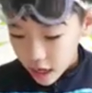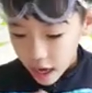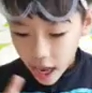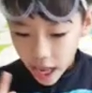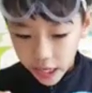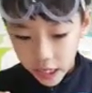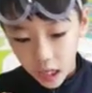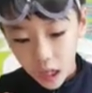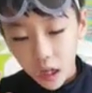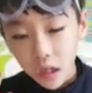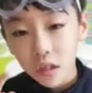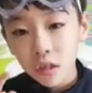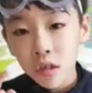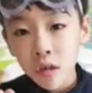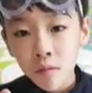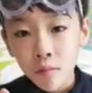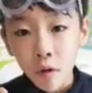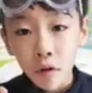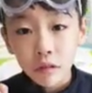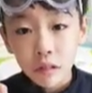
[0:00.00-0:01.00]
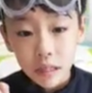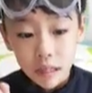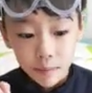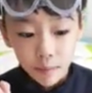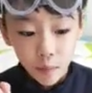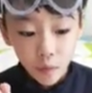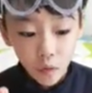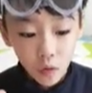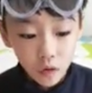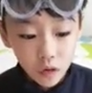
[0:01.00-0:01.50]
And also, mostly
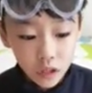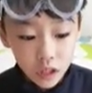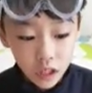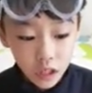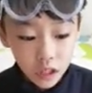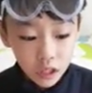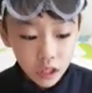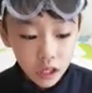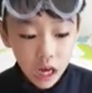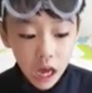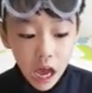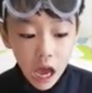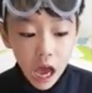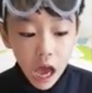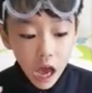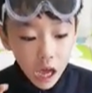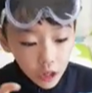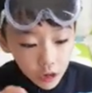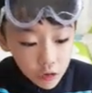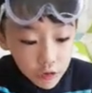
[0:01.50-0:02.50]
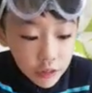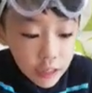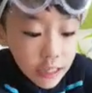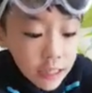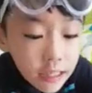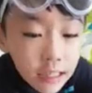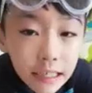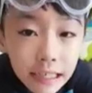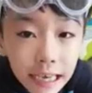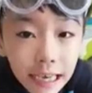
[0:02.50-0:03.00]
important, you
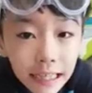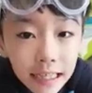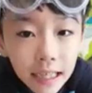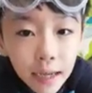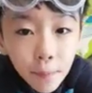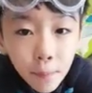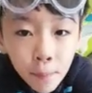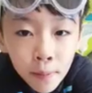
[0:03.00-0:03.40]
need to get the